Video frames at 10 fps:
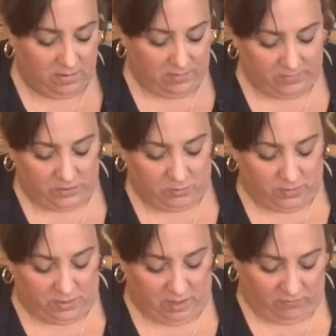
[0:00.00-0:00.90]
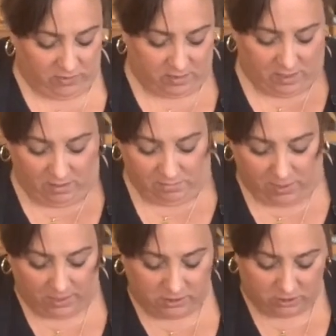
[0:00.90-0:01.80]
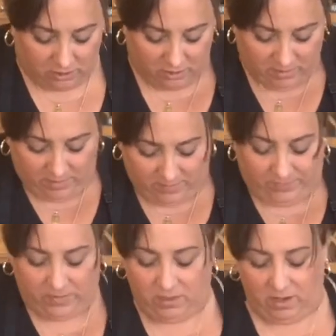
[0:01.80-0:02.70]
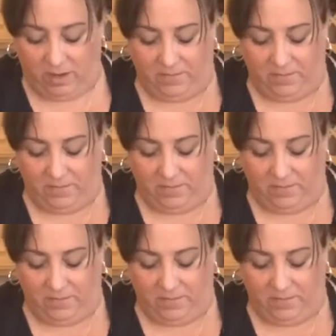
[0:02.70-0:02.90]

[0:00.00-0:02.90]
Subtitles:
This one leaf is like monster. Okay.